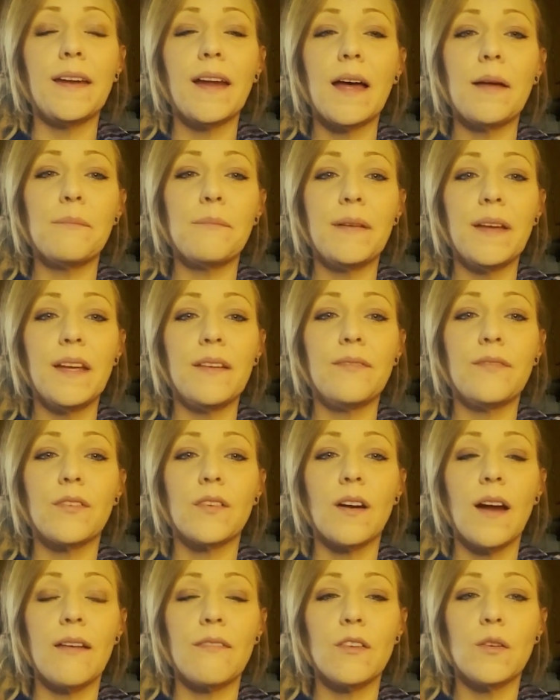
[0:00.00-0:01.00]
be for
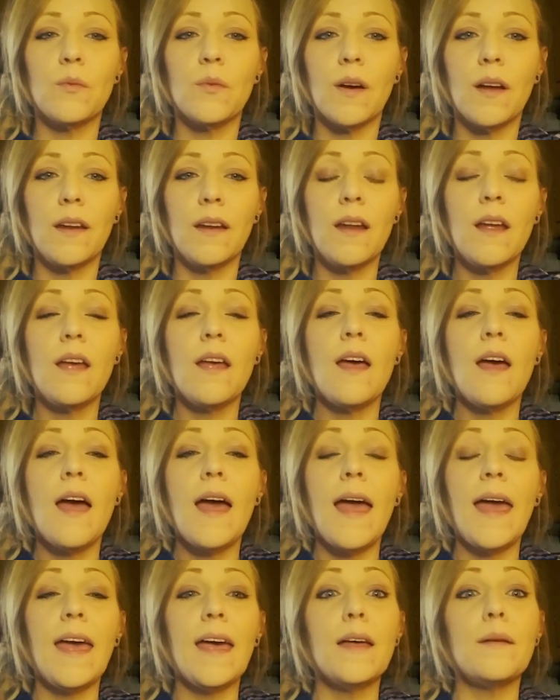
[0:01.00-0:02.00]
everyone,
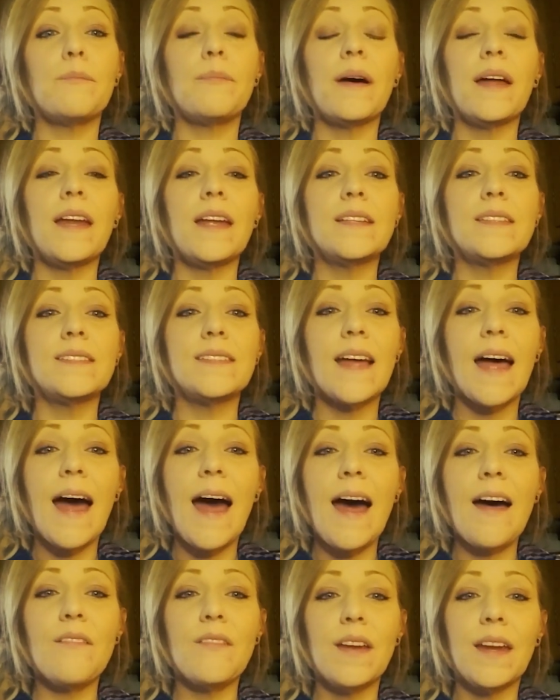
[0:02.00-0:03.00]
but it's to
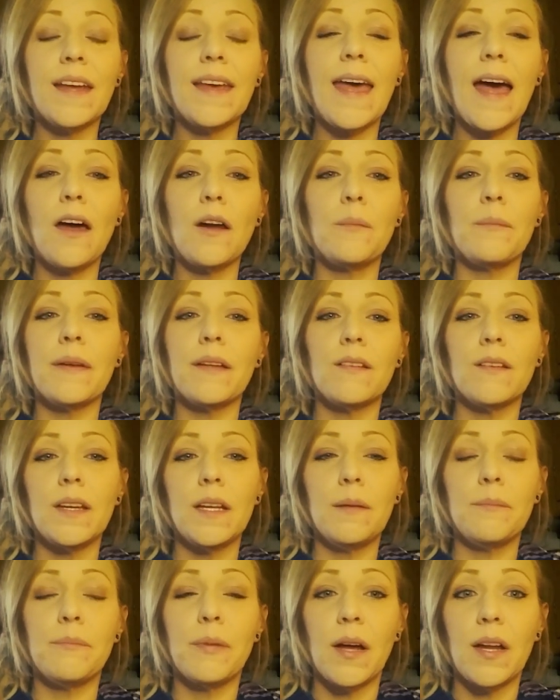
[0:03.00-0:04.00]
have an accountability
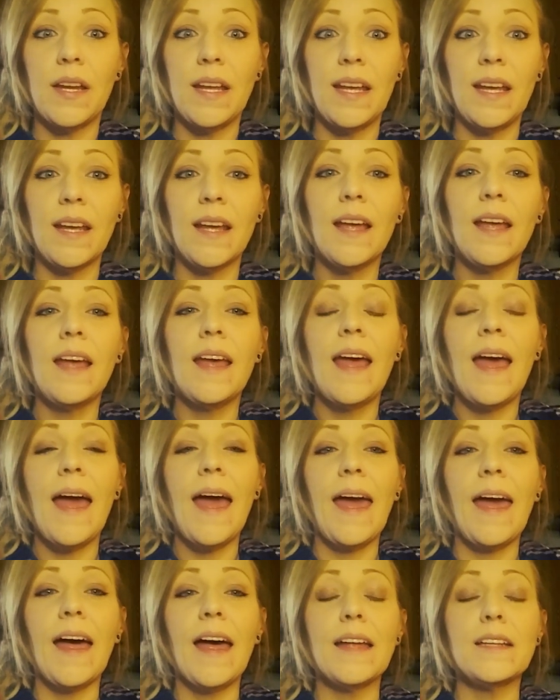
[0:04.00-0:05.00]
buddy.
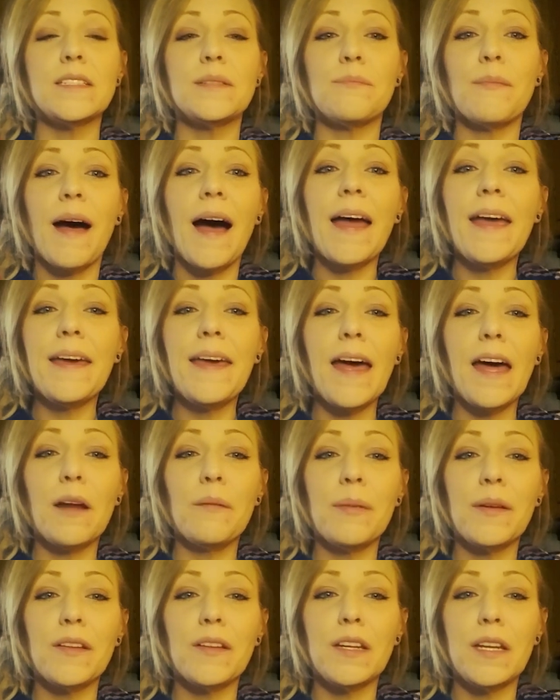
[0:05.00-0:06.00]
And my
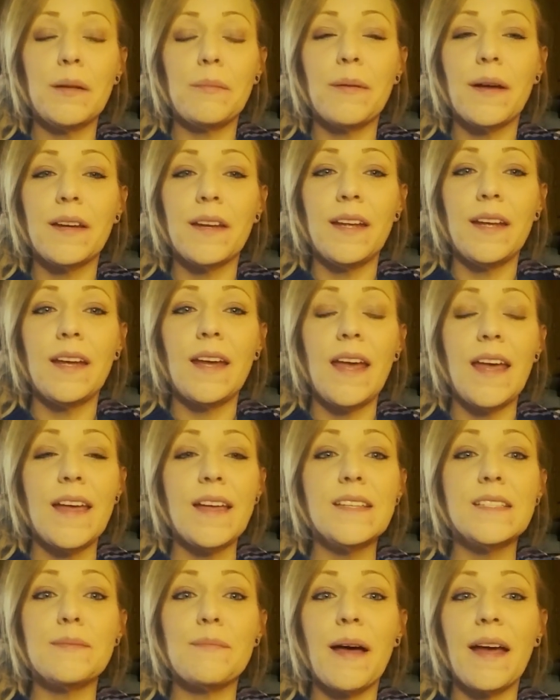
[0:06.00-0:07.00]
accountability buddy
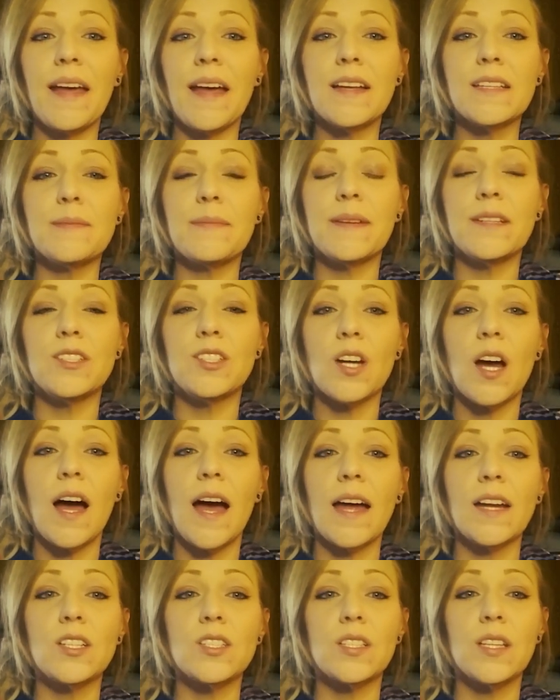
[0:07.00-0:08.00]
is my husband
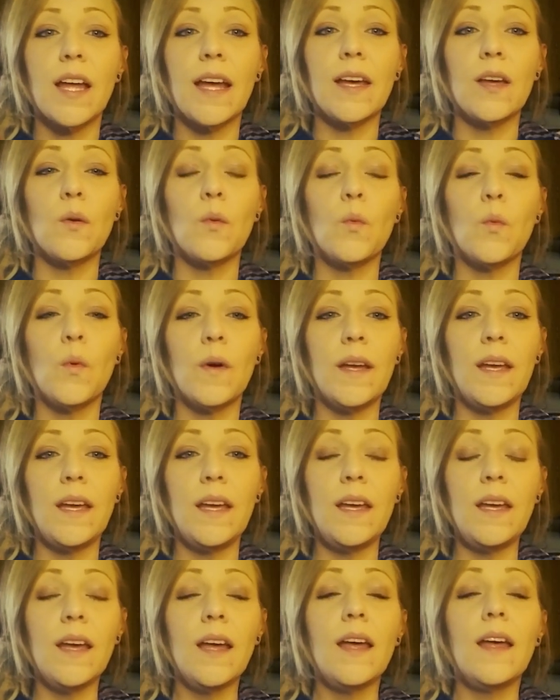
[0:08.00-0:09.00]
Josh. Like
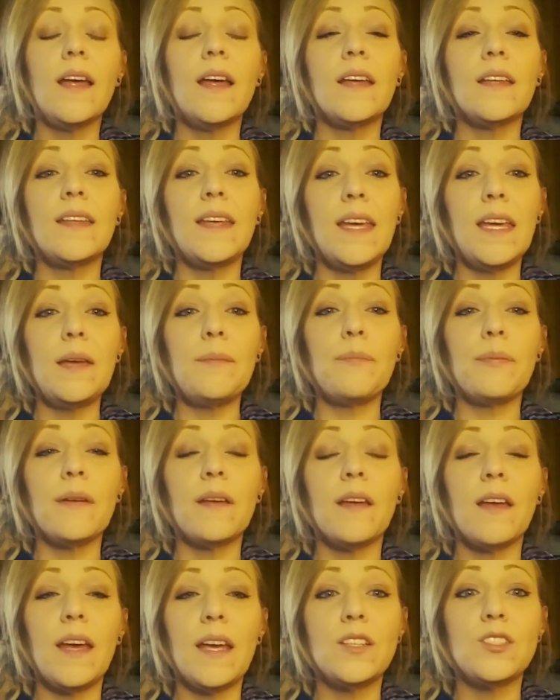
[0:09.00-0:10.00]
we try to keep
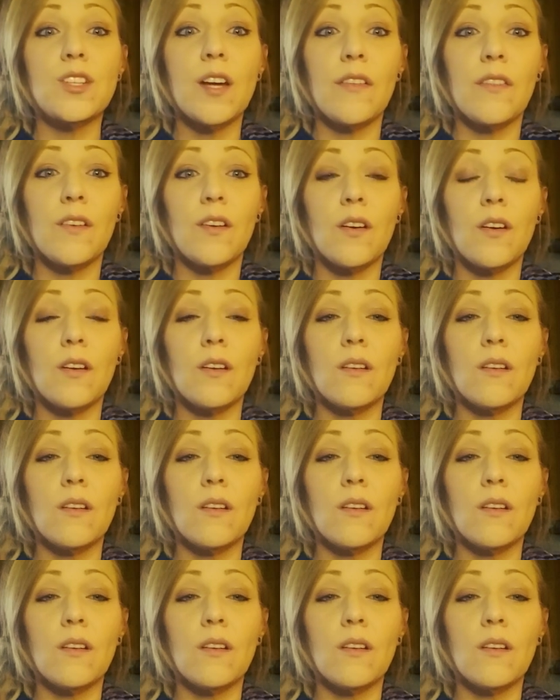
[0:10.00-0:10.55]
each other